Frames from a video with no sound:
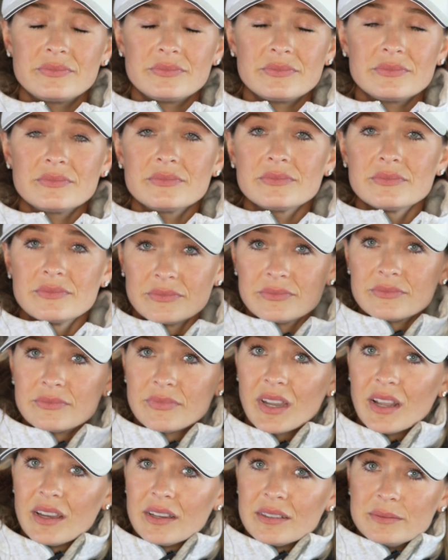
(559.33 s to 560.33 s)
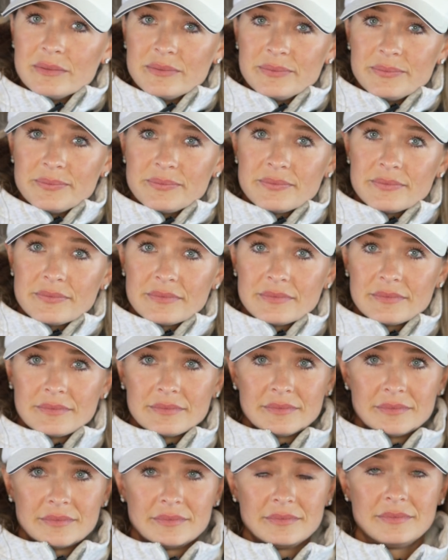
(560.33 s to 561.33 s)
Yeah, I mean, it sounds like there
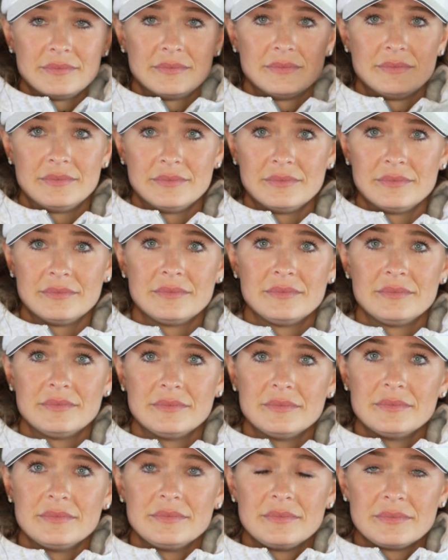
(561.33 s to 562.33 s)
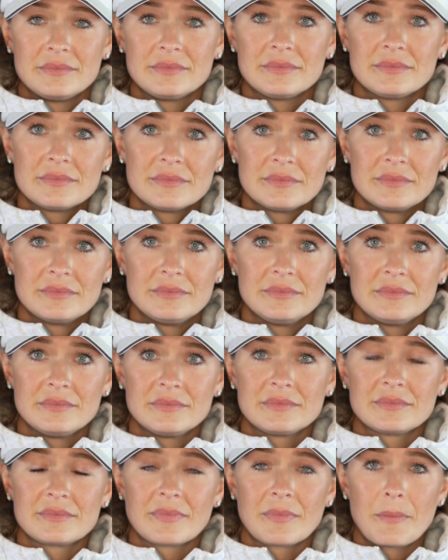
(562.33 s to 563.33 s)
was a lot there. Like, so
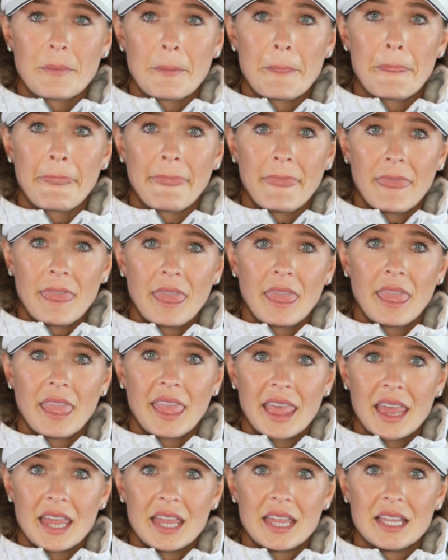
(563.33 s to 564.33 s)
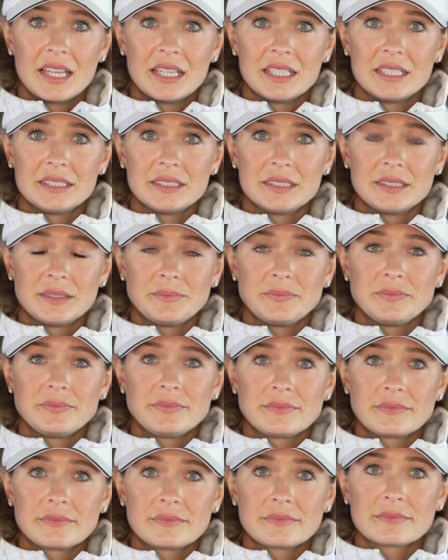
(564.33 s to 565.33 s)
really busy race
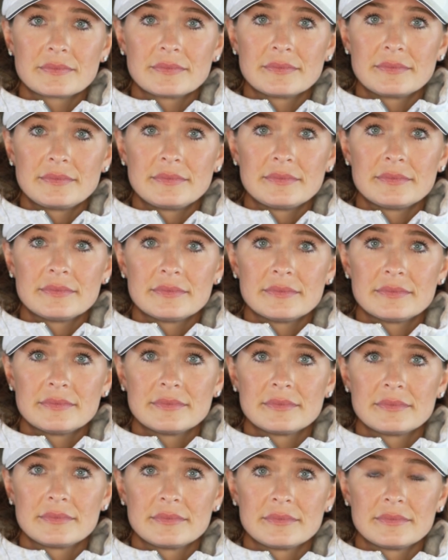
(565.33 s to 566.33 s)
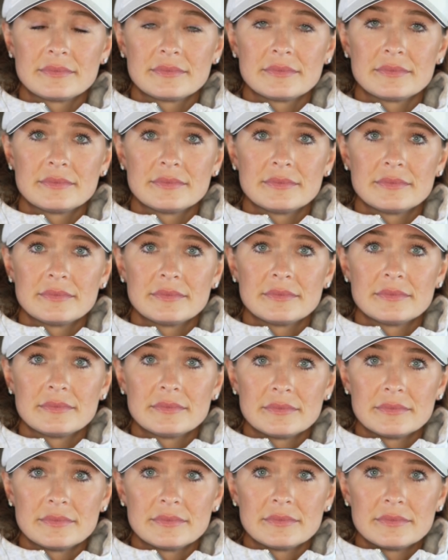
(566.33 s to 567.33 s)
schedule, team camp, all those
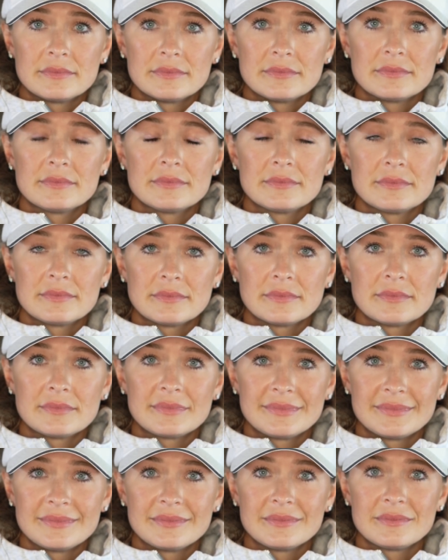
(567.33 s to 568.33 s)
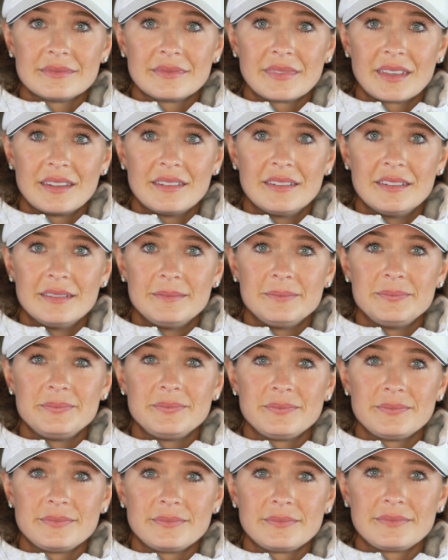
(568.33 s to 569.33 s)
things were going on. Kind of this thing
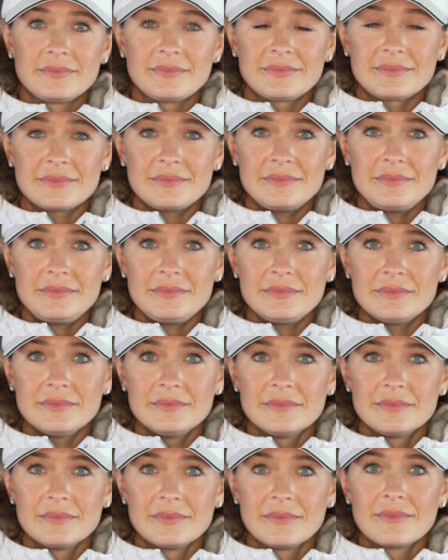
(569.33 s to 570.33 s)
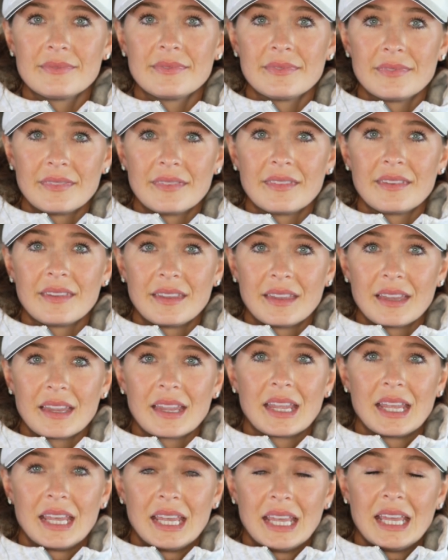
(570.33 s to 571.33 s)
that was festering in the background was this
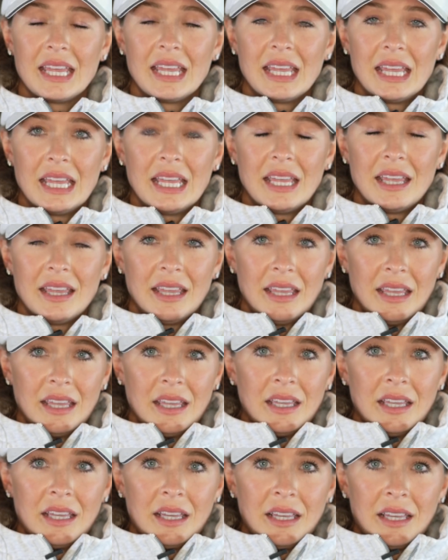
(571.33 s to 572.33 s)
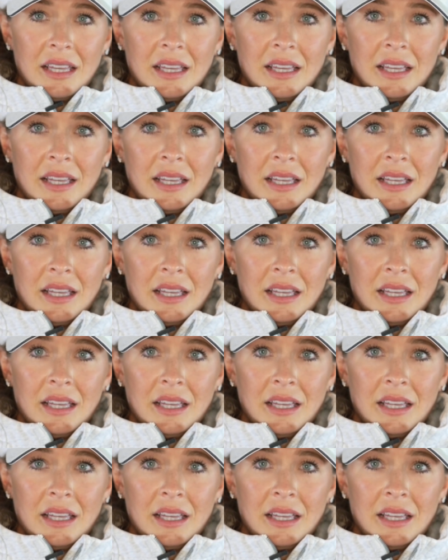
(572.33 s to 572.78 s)
COVID-19 thing that we,